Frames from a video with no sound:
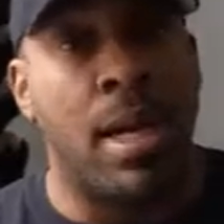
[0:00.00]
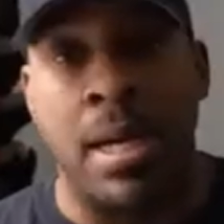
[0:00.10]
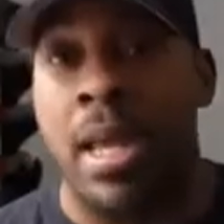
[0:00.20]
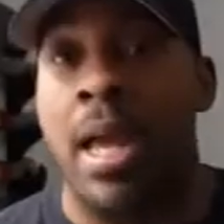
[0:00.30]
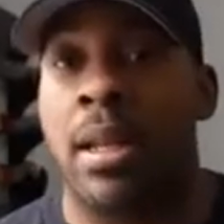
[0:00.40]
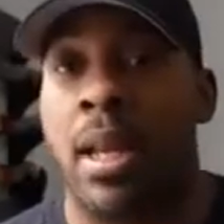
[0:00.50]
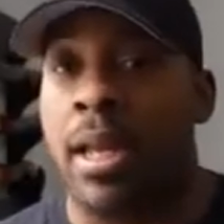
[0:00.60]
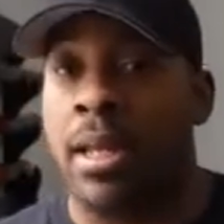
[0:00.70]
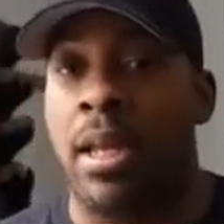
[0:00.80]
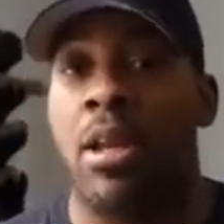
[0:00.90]
Again,
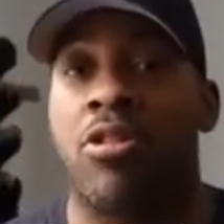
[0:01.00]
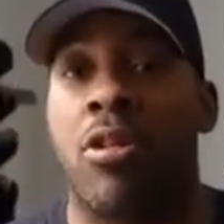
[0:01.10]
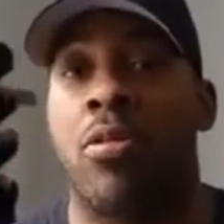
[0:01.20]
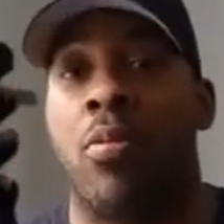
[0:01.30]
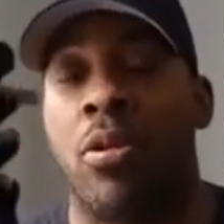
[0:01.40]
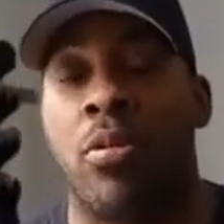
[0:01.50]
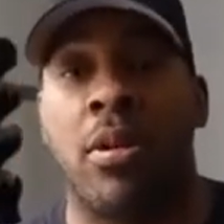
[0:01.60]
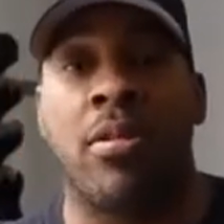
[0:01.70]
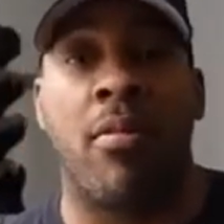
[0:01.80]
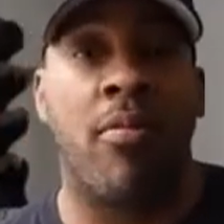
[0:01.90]
like in the HR
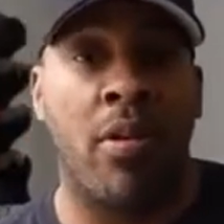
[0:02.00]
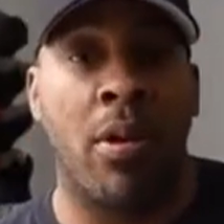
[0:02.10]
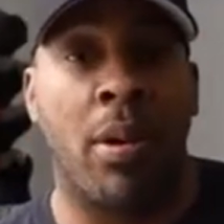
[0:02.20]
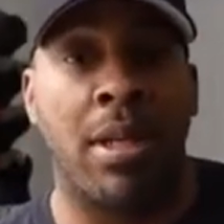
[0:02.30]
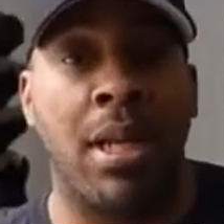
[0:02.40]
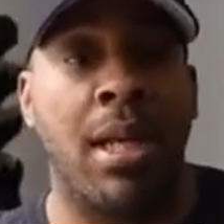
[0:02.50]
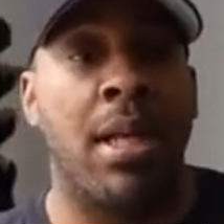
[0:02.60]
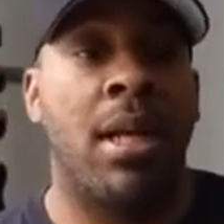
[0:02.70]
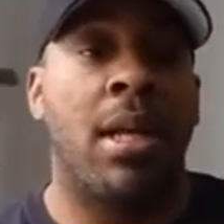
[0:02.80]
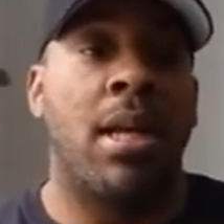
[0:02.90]
127 video I
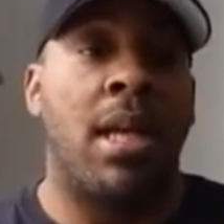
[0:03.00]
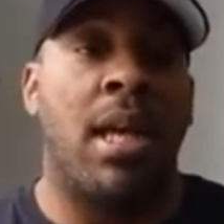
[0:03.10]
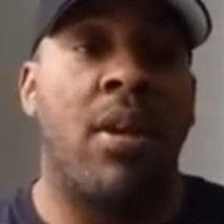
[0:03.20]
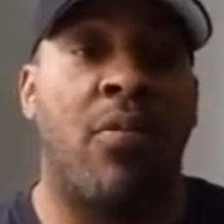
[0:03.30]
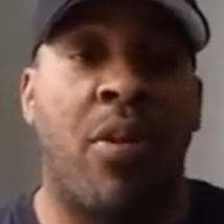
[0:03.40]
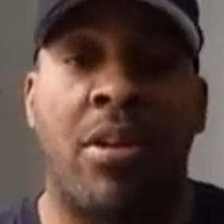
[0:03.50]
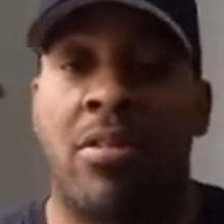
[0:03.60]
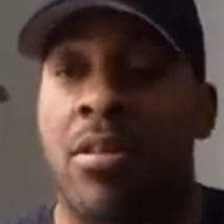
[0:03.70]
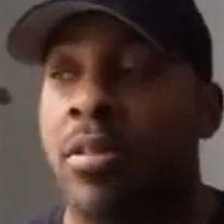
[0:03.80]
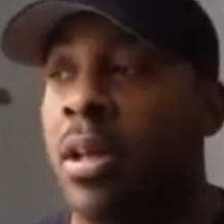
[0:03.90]
did, it
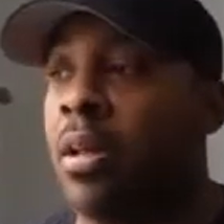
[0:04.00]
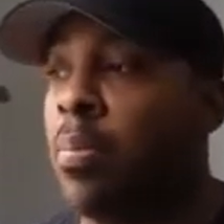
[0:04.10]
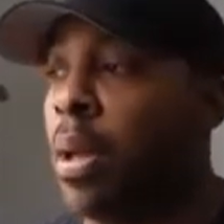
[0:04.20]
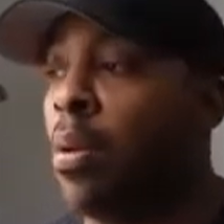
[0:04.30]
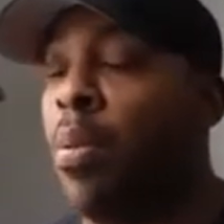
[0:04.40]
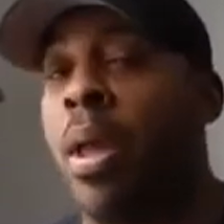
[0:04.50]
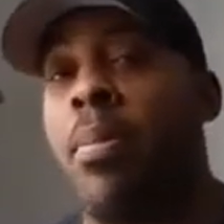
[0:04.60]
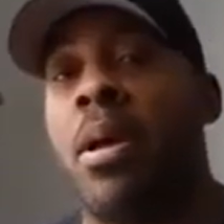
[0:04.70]
affects us in a bigger way,